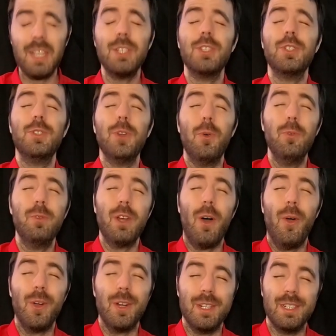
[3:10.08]
So
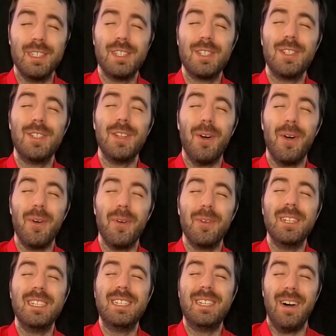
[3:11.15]
tart,
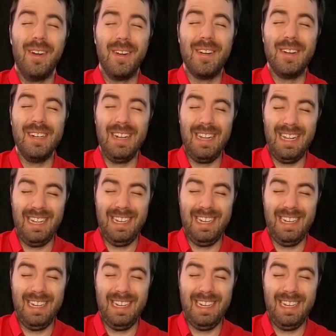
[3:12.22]
so tart.